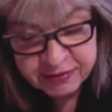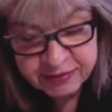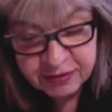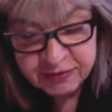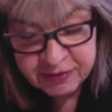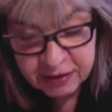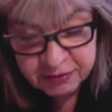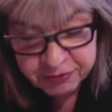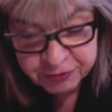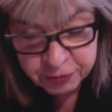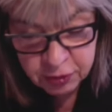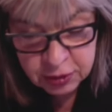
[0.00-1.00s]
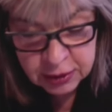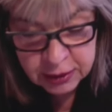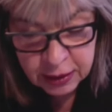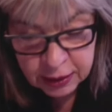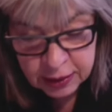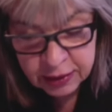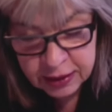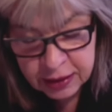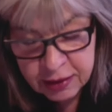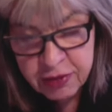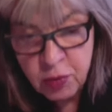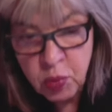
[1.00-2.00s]
successful
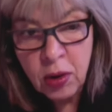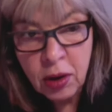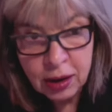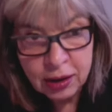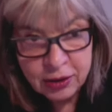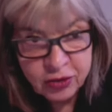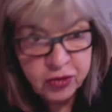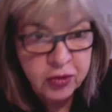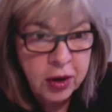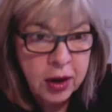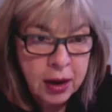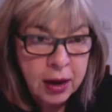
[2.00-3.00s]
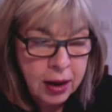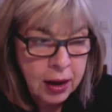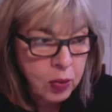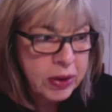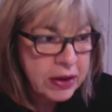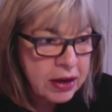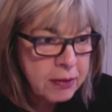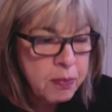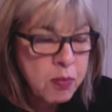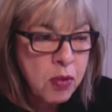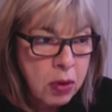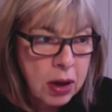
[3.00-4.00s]
in the world, we need
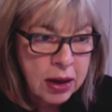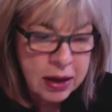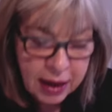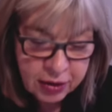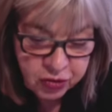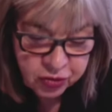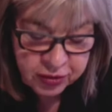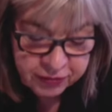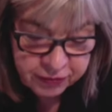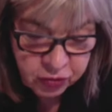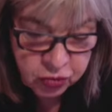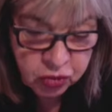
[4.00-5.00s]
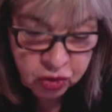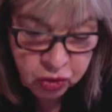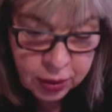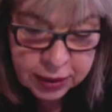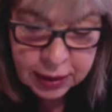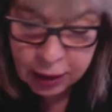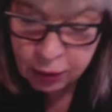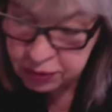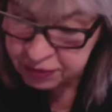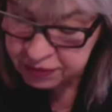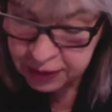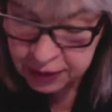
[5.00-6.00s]
more countries to join
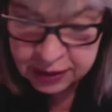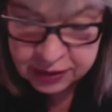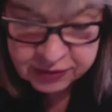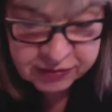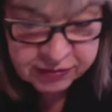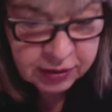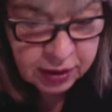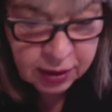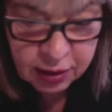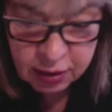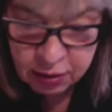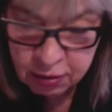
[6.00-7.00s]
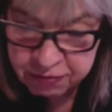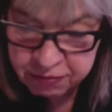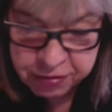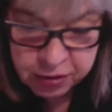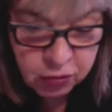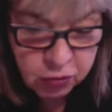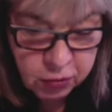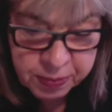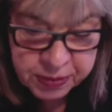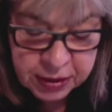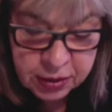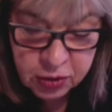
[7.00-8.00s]
outside of the
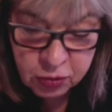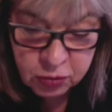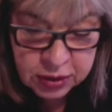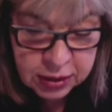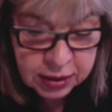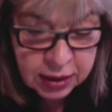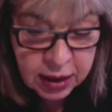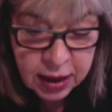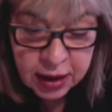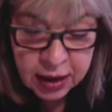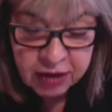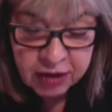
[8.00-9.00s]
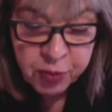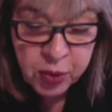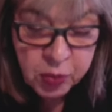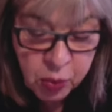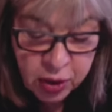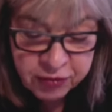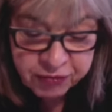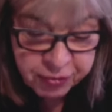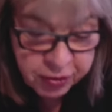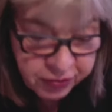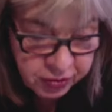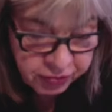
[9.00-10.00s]
European Union. If we want,
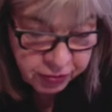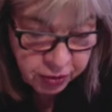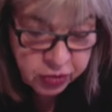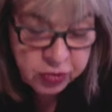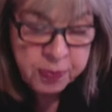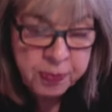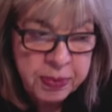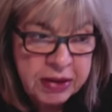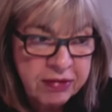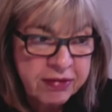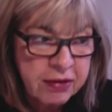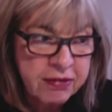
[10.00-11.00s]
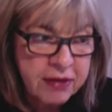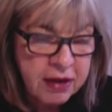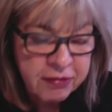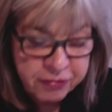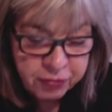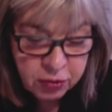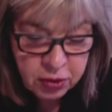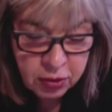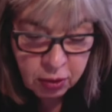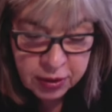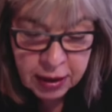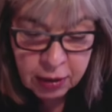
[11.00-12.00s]
first of all, to be successful
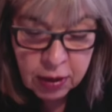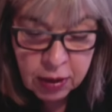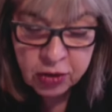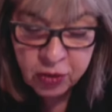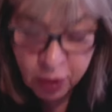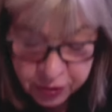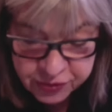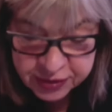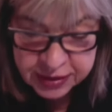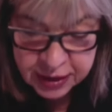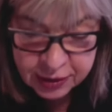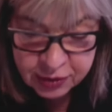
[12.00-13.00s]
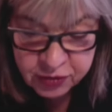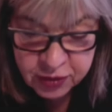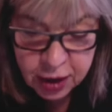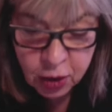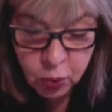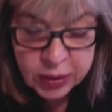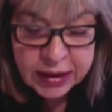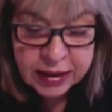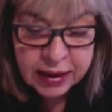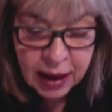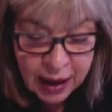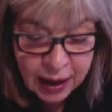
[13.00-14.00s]
on our continent, we
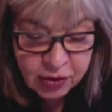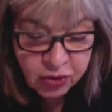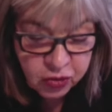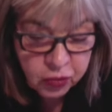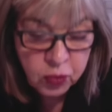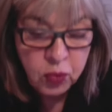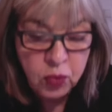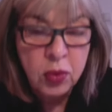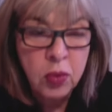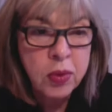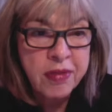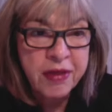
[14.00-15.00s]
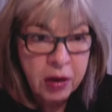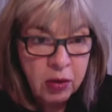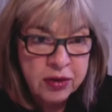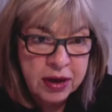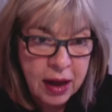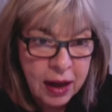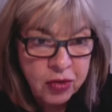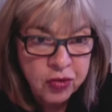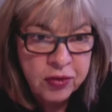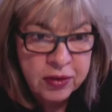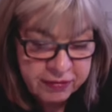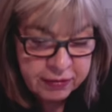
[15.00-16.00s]
can't do without
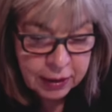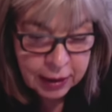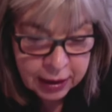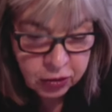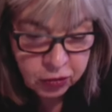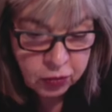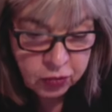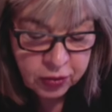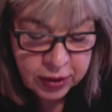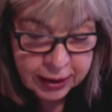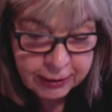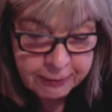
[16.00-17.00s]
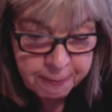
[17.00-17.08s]
countries like Ukraine.